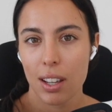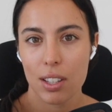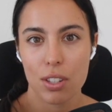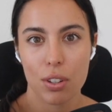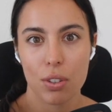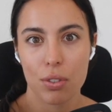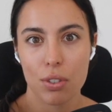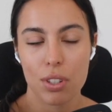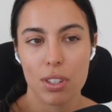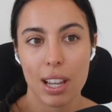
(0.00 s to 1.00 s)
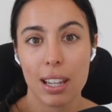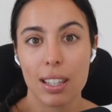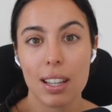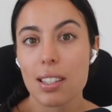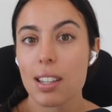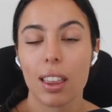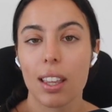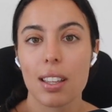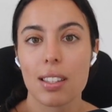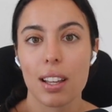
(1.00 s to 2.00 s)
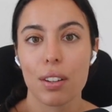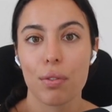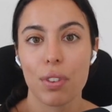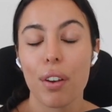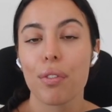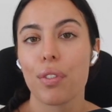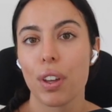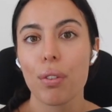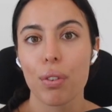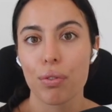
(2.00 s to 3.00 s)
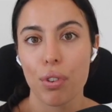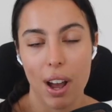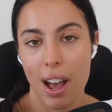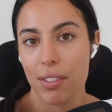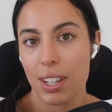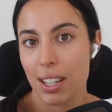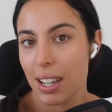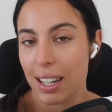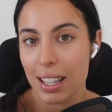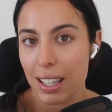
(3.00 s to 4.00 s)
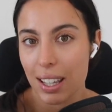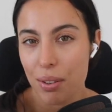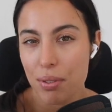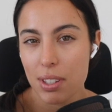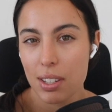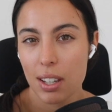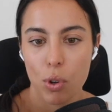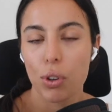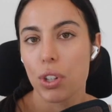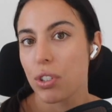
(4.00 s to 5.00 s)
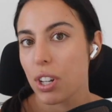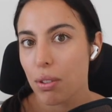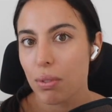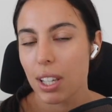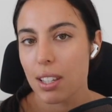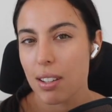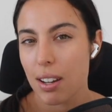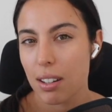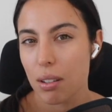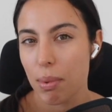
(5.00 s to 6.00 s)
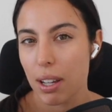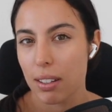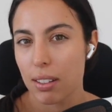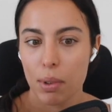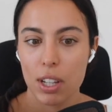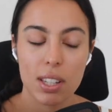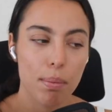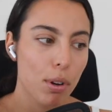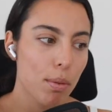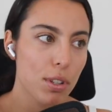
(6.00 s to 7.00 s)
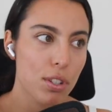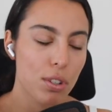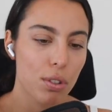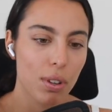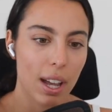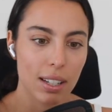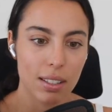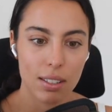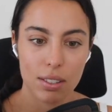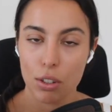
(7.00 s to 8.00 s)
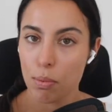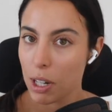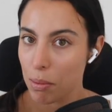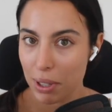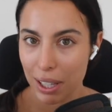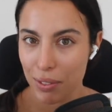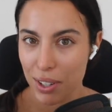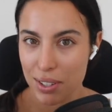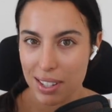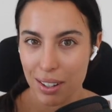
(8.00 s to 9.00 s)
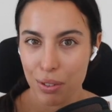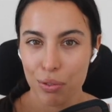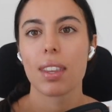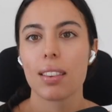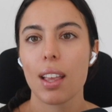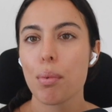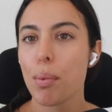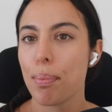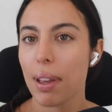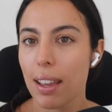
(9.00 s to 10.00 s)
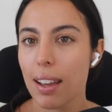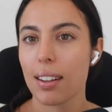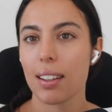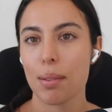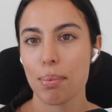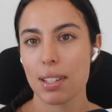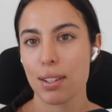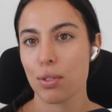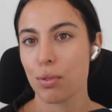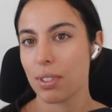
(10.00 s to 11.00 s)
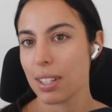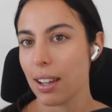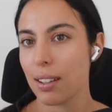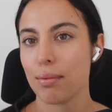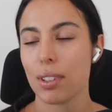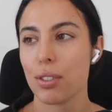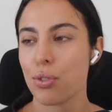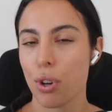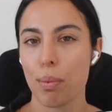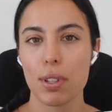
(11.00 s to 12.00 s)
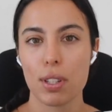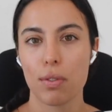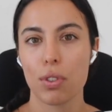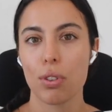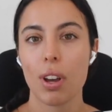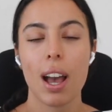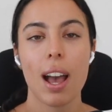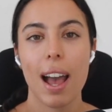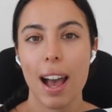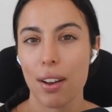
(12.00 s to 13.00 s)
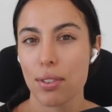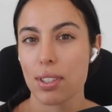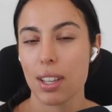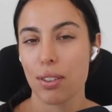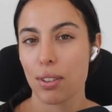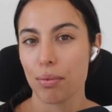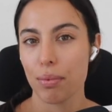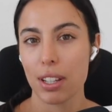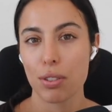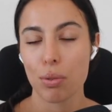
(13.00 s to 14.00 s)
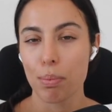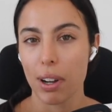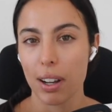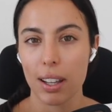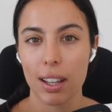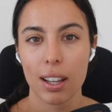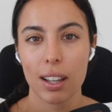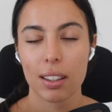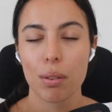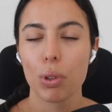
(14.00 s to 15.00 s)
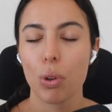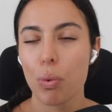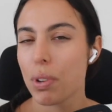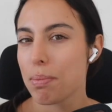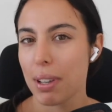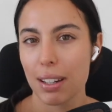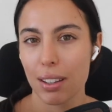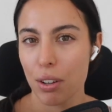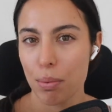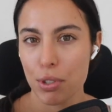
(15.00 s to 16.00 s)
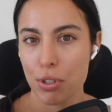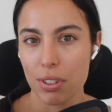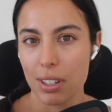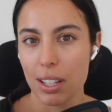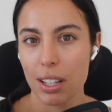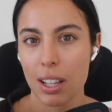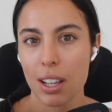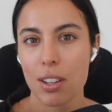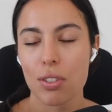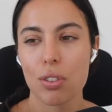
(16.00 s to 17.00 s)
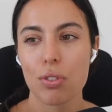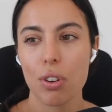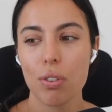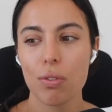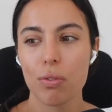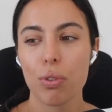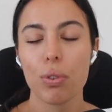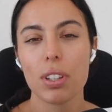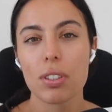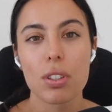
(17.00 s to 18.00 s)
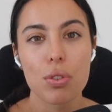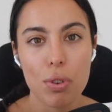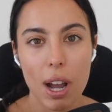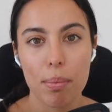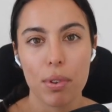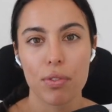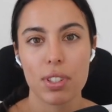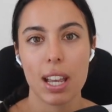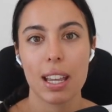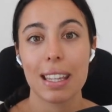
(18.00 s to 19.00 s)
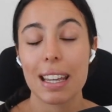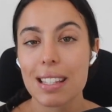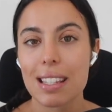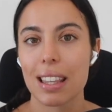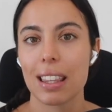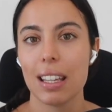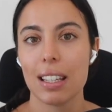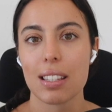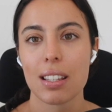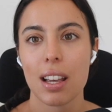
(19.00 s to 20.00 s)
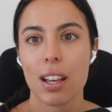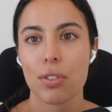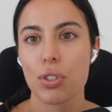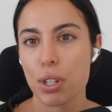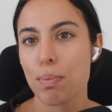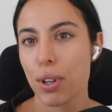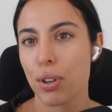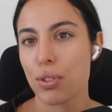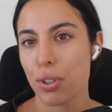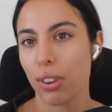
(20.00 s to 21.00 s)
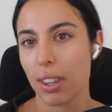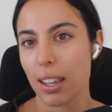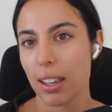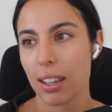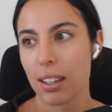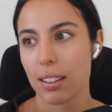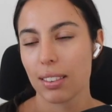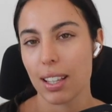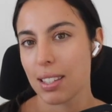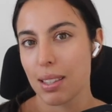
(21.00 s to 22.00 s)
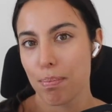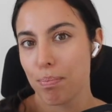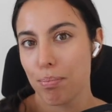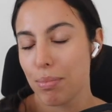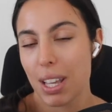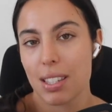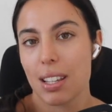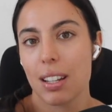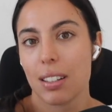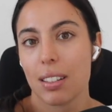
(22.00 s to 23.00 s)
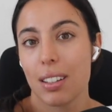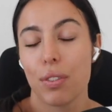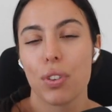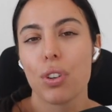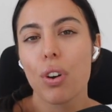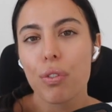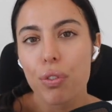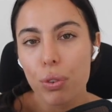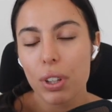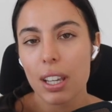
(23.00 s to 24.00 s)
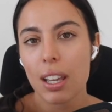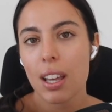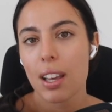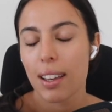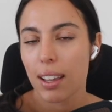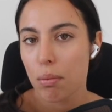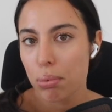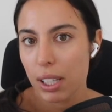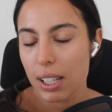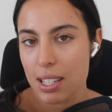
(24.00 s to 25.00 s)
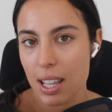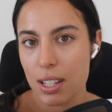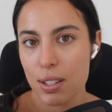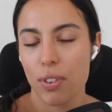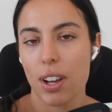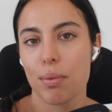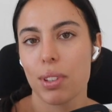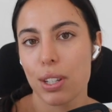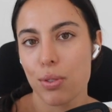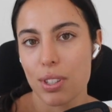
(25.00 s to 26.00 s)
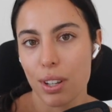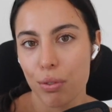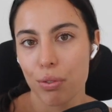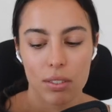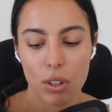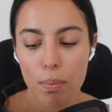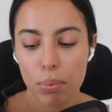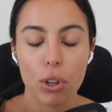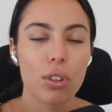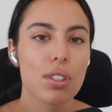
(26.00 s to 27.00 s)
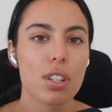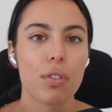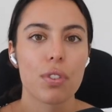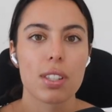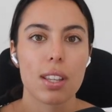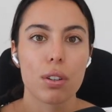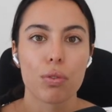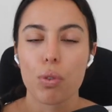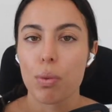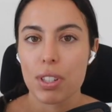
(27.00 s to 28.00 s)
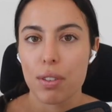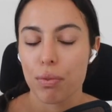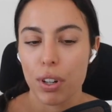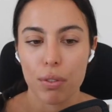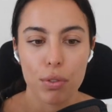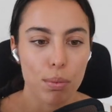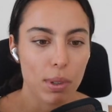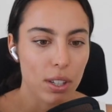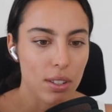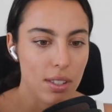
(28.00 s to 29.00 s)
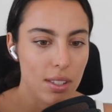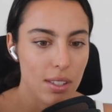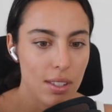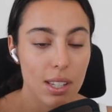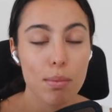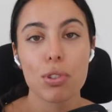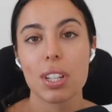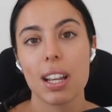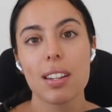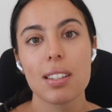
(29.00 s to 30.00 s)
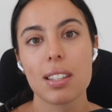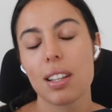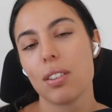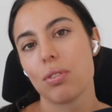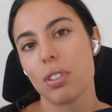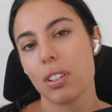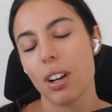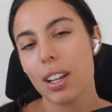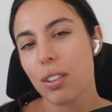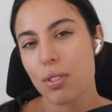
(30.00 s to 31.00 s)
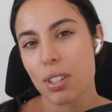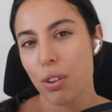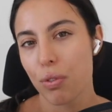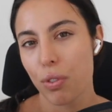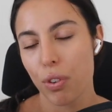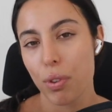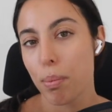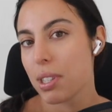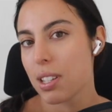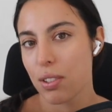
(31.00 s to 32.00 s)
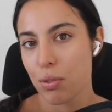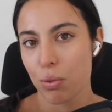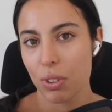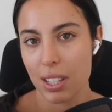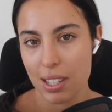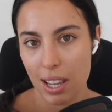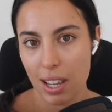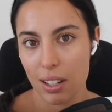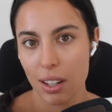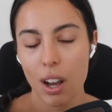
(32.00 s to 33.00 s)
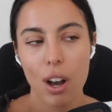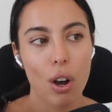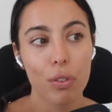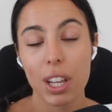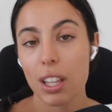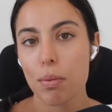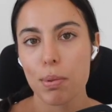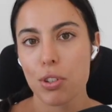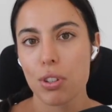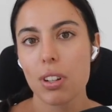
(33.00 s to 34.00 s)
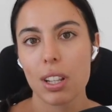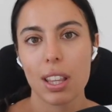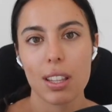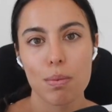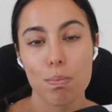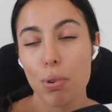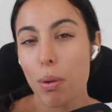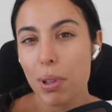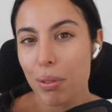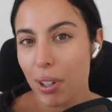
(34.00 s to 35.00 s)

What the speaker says: And so you're just saying yes to things out of that fear of not having anything else? Or are you genuinely excited about it? Because I promise you, and you better believe it yourself, there will be another potential date, job interview, house that you can rent or buy. There will always be another opportunity. So don't fall into the trap of saying yes to things just because you think that's it. If you're not fully and completely satisfied within yourself, don't block yourself and settle for what's in front of you, because simultaneously you're denying yourself of the potential that's ahead, of the other opportunity that's probably